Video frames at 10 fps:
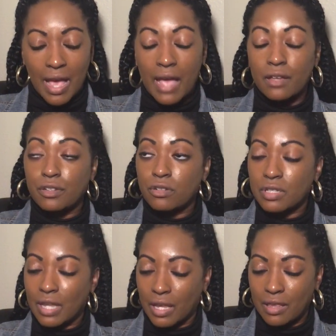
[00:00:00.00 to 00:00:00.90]
I
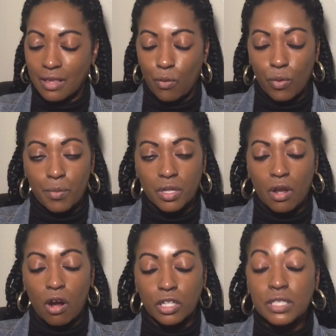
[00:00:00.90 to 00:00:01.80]
understand that women
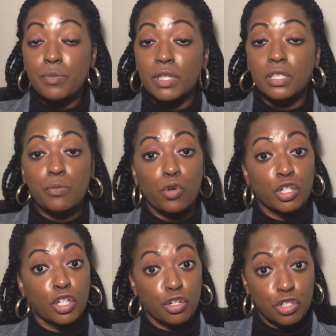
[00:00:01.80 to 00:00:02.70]
are typically more
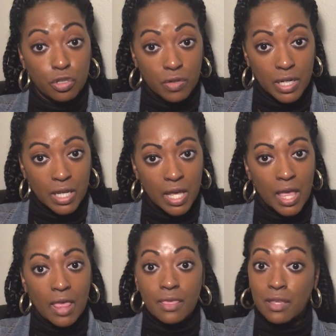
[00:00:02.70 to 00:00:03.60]
nurturing
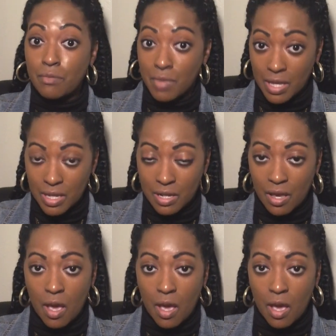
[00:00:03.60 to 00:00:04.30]
than men,